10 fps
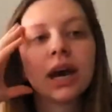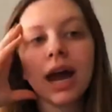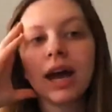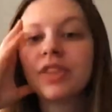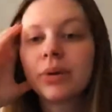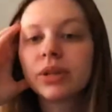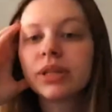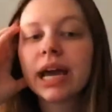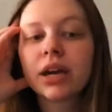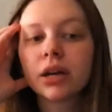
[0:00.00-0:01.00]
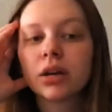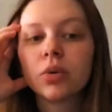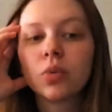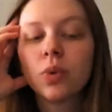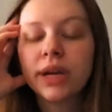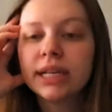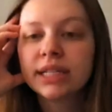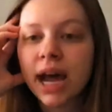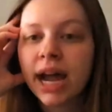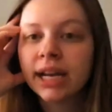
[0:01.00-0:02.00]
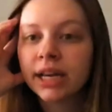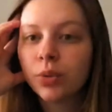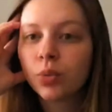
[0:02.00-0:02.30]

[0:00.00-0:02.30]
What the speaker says: and they were like, we decided